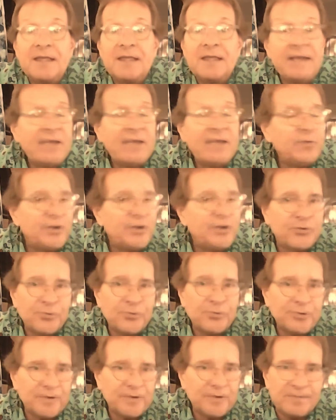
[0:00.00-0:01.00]
And he
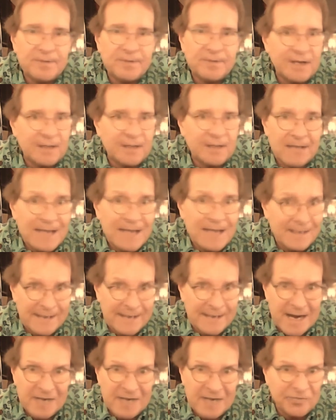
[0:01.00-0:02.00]
recruited a lot
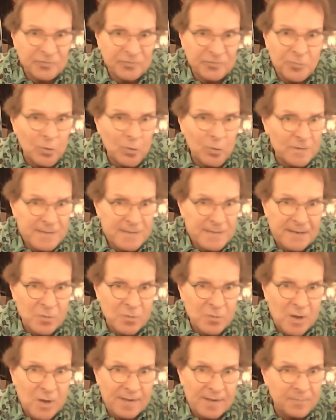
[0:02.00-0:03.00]
of guys from North
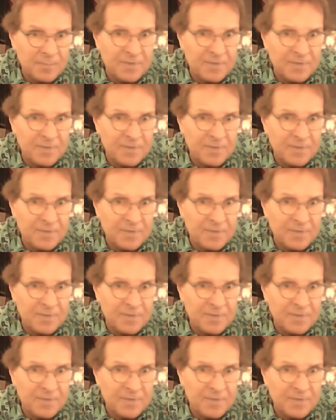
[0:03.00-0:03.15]
Tonawanda